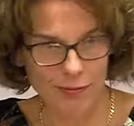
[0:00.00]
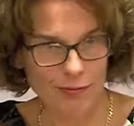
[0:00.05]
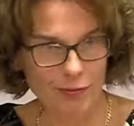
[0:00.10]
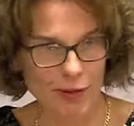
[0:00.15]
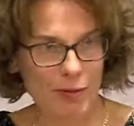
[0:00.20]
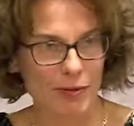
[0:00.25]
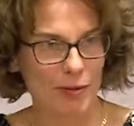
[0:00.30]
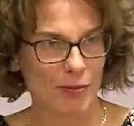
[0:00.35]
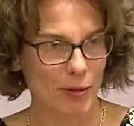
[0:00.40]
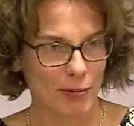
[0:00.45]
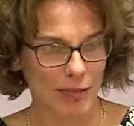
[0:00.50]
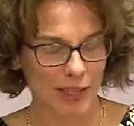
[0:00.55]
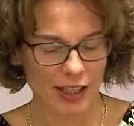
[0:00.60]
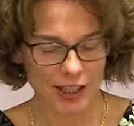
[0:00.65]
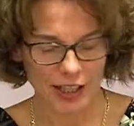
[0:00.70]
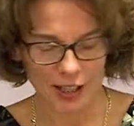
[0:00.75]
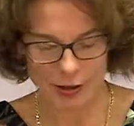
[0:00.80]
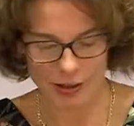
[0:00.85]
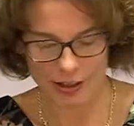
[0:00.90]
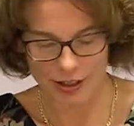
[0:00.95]
Maybe people can
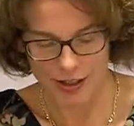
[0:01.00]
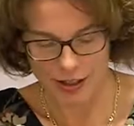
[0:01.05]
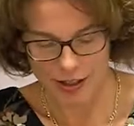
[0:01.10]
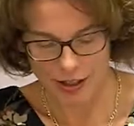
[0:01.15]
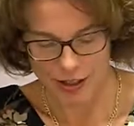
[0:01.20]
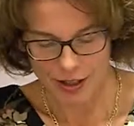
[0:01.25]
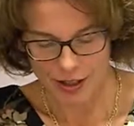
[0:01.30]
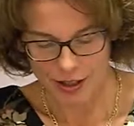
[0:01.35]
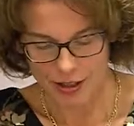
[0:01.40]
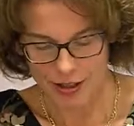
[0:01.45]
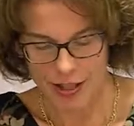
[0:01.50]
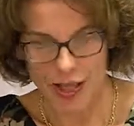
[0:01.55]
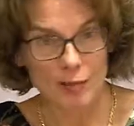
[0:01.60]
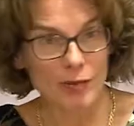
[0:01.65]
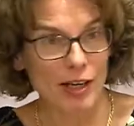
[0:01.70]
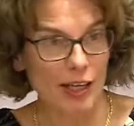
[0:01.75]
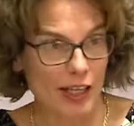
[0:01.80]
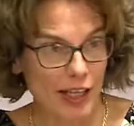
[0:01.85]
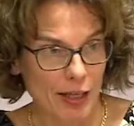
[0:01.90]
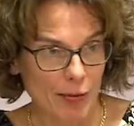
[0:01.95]
hear it. And
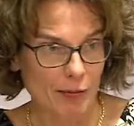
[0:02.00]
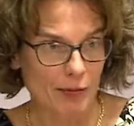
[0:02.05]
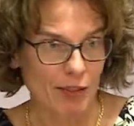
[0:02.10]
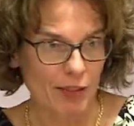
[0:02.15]
my name